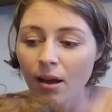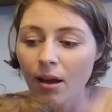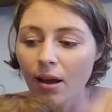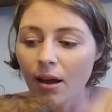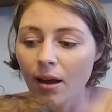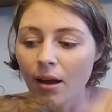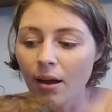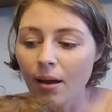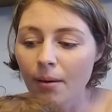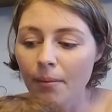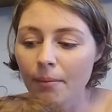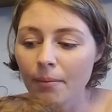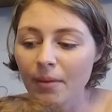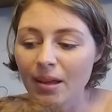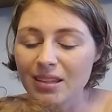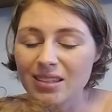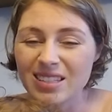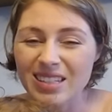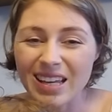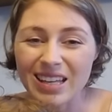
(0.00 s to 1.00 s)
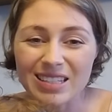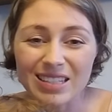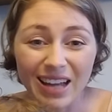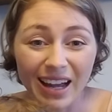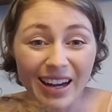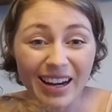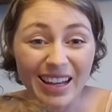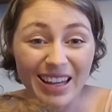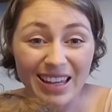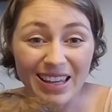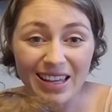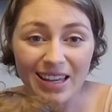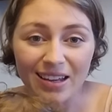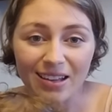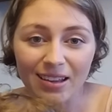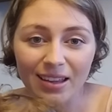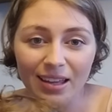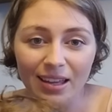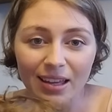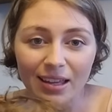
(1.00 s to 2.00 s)
Um, it's it's kind of
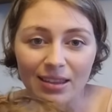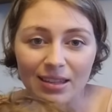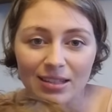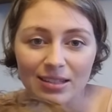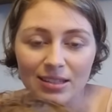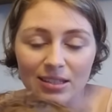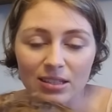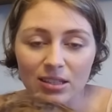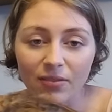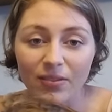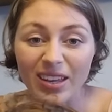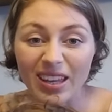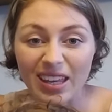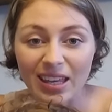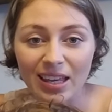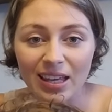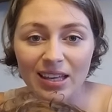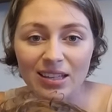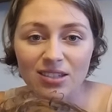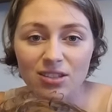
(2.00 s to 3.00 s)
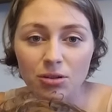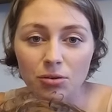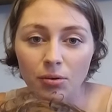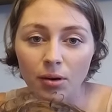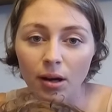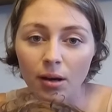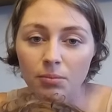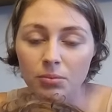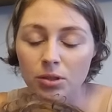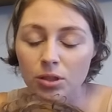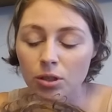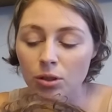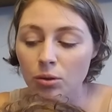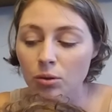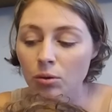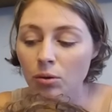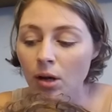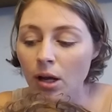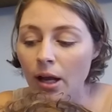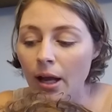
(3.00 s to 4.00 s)
healing in the sense of it heats you up
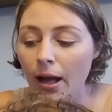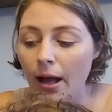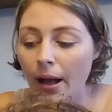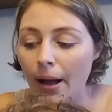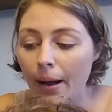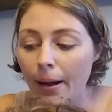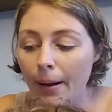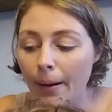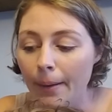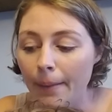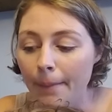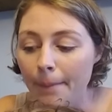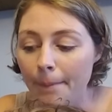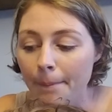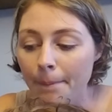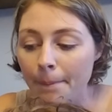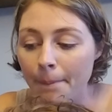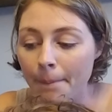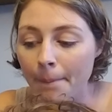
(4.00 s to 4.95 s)
too. Um,